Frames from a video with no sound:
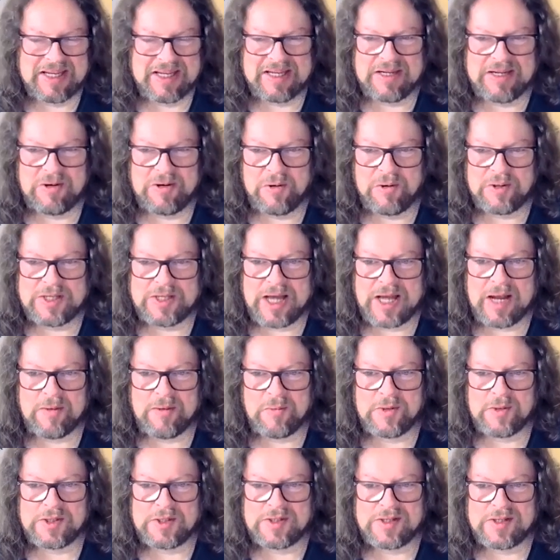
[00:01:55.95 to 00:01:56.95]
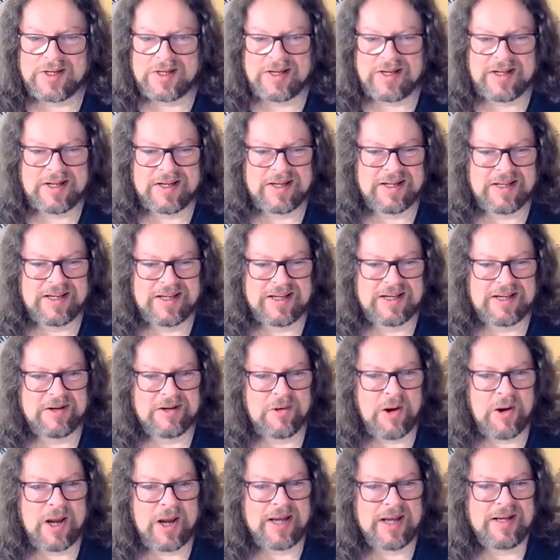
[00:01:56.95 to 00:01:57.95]
your dad was a
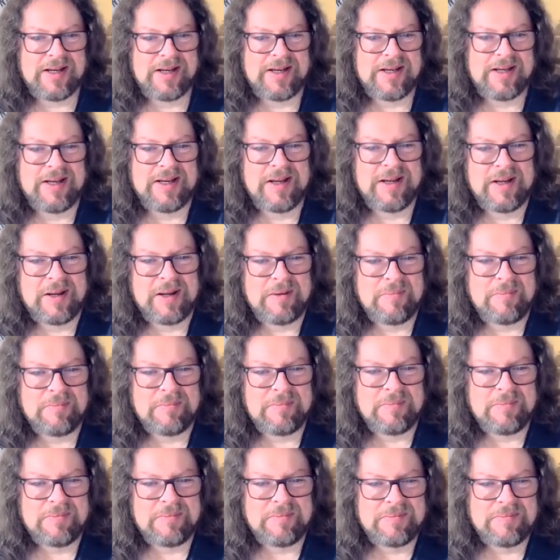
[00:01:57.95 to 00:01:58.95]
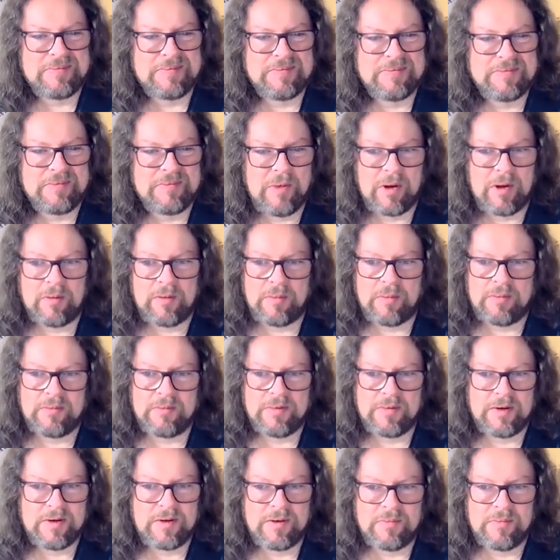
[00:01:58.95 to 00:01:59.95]
great, well,
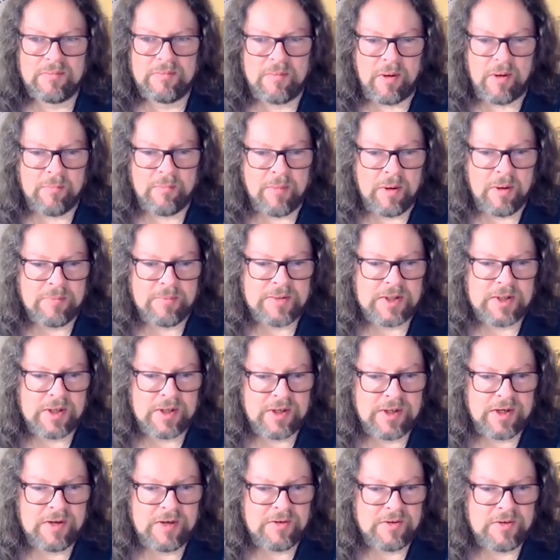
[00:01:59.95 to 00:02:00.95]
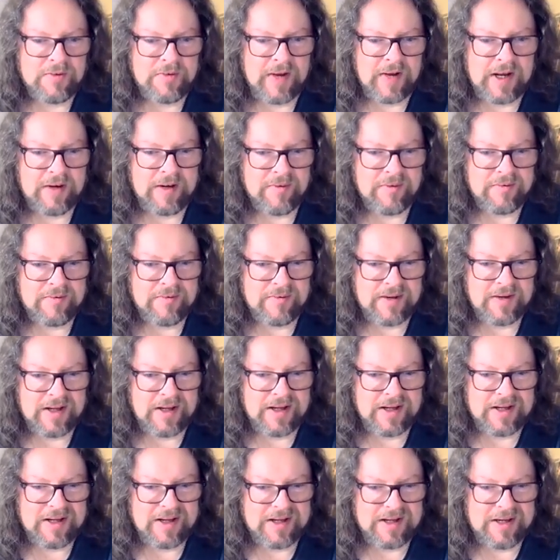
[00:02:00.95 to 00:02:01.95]
my mum's a huge fan
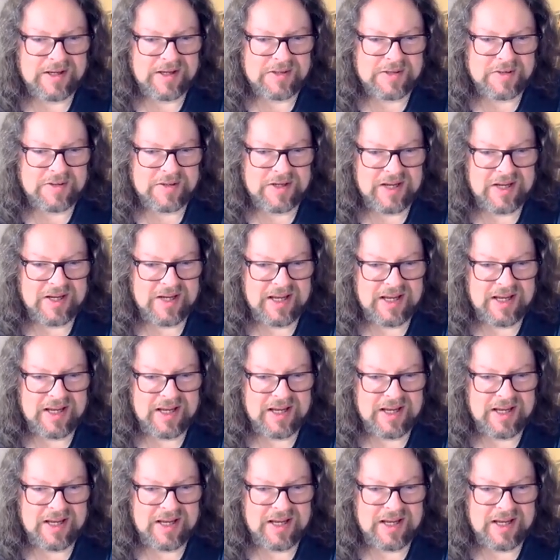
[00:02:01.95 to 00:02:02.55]
of his